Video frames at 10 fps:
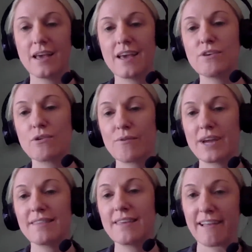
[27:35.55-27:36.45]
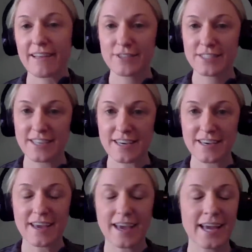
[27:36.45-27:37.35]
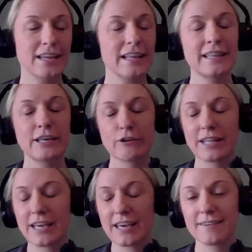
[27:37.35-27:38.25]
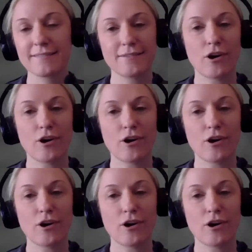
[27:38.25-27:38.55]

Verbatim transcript: If you create the LLC and literally